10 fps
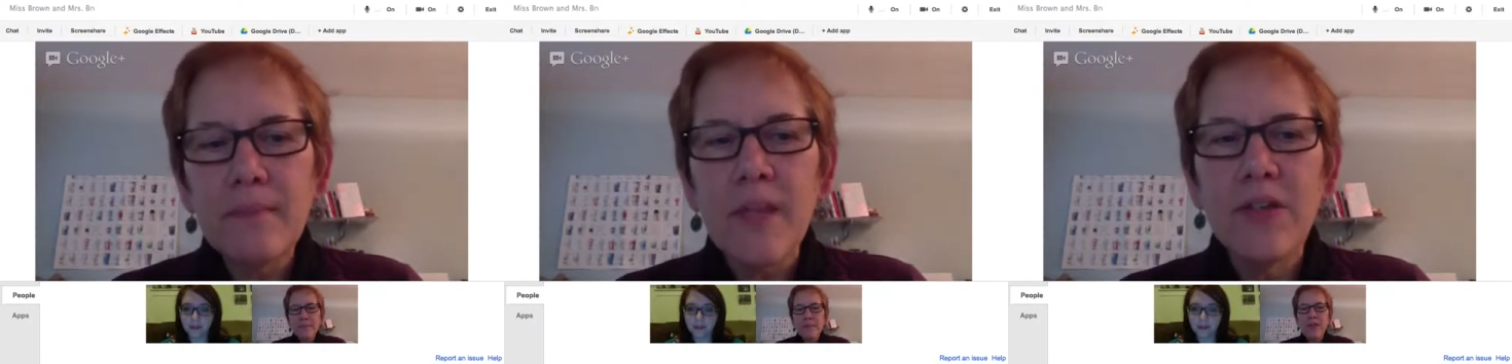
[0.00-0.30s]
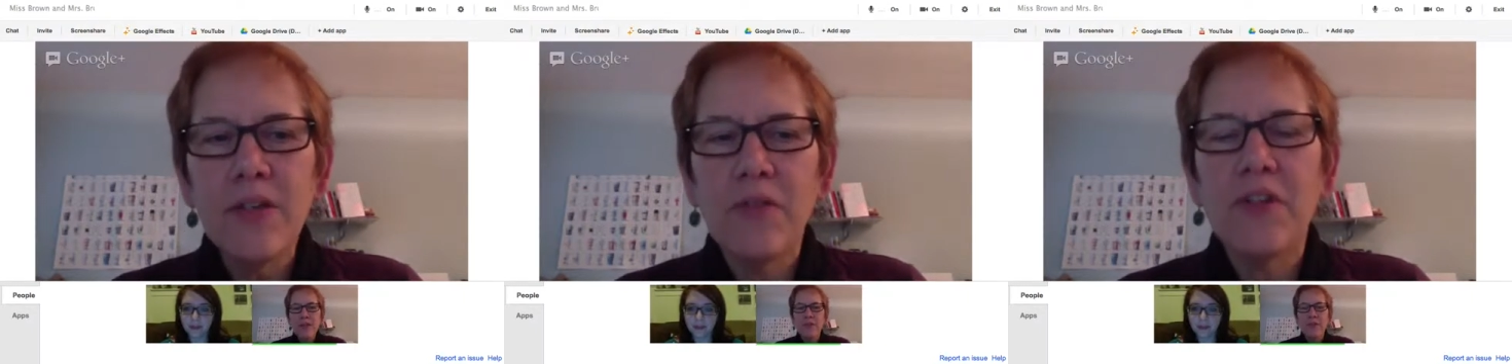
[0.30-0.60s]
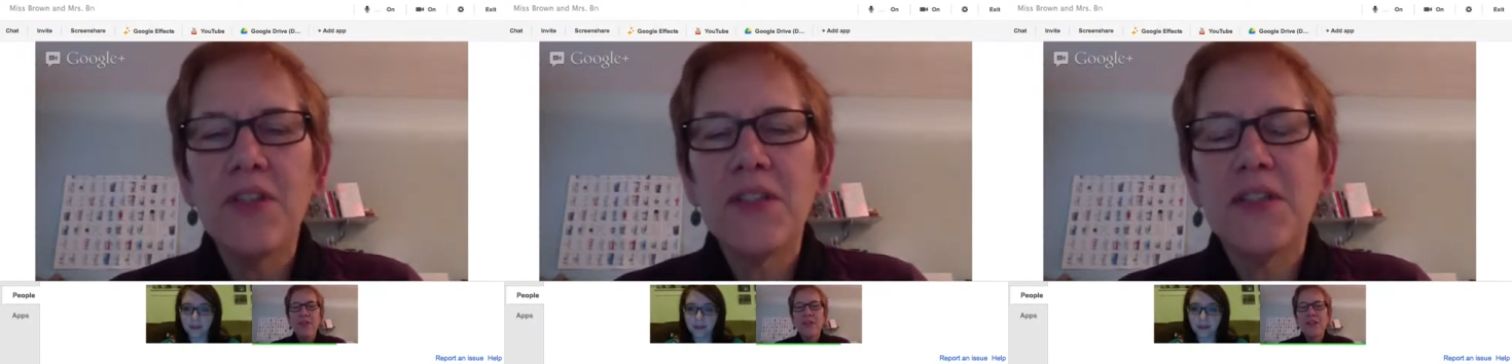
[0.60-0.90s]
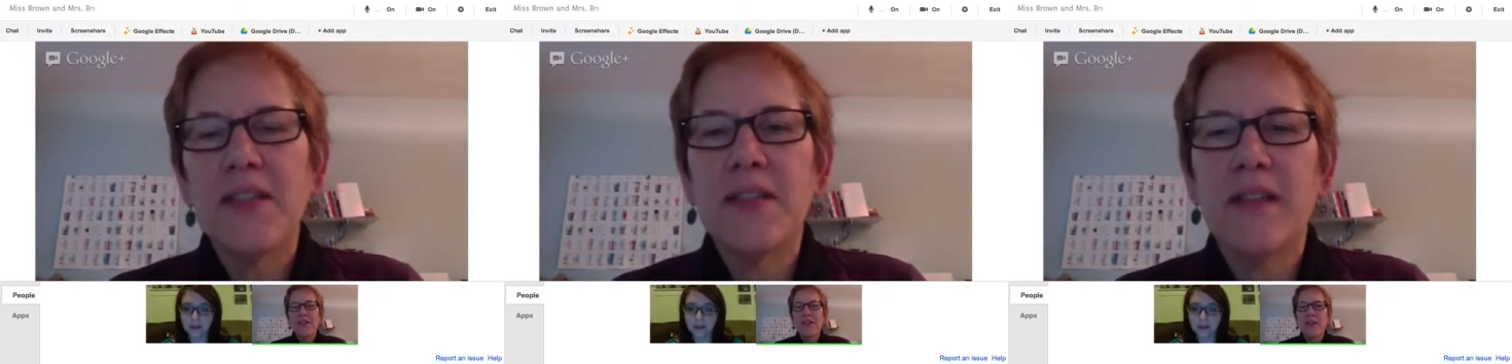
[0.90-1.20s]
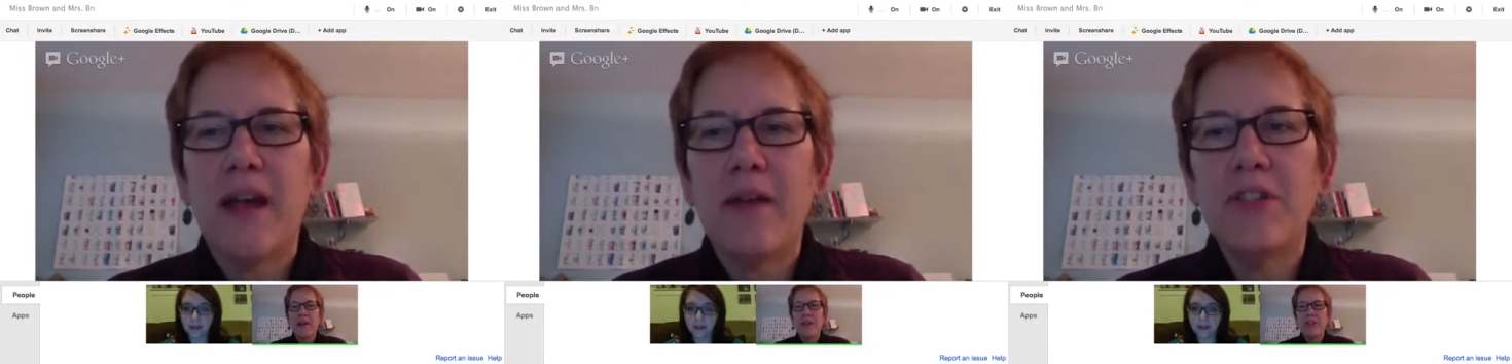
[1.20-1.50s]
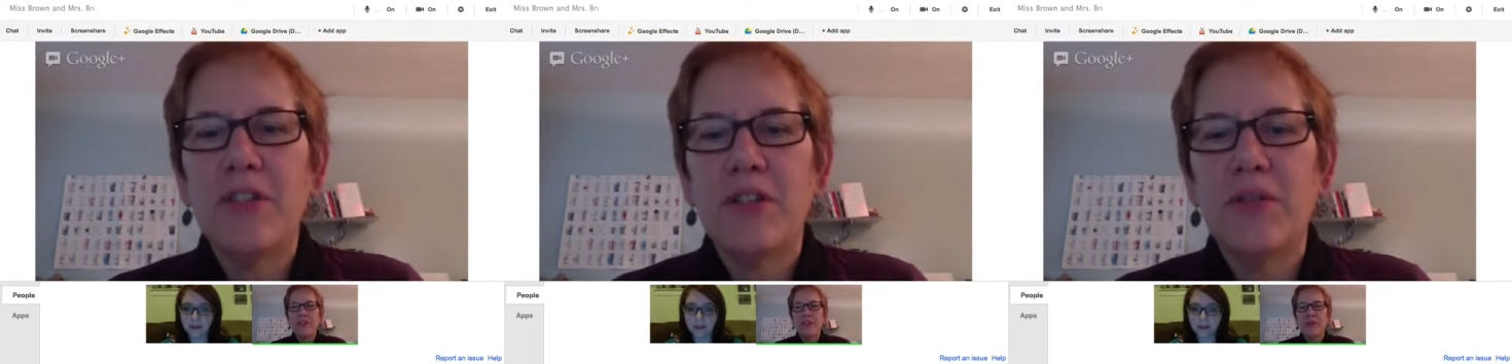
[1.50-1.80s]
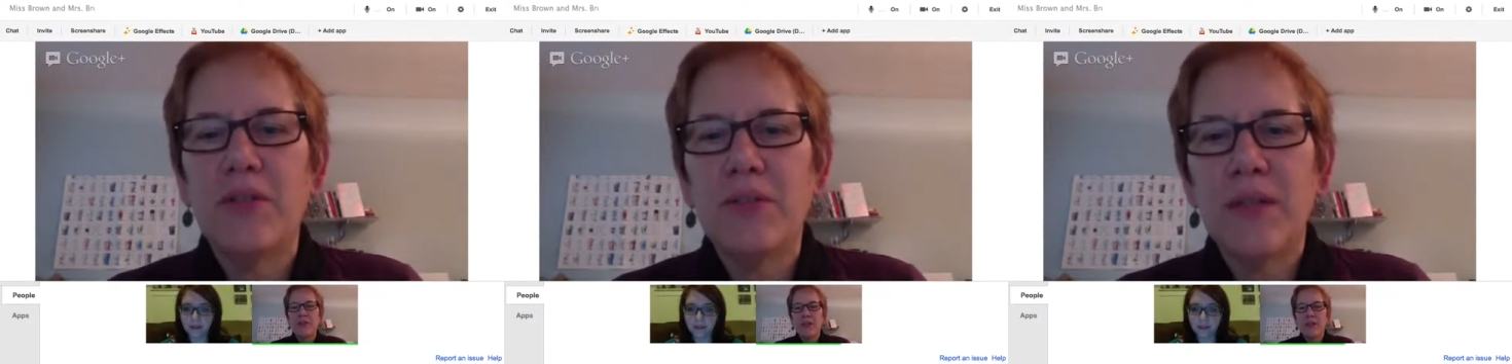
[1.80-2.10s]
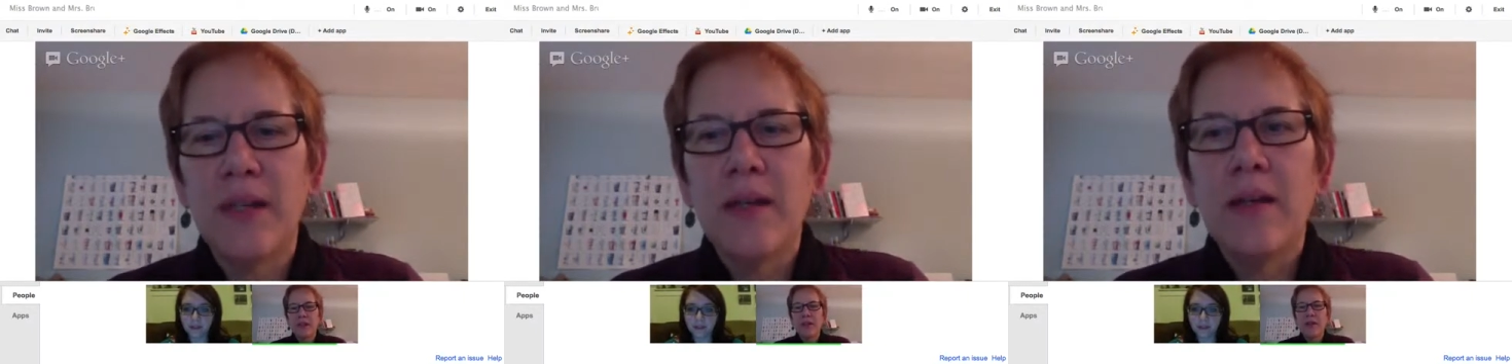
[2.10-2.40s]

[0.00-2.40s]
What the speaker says: So, for instance, I would choose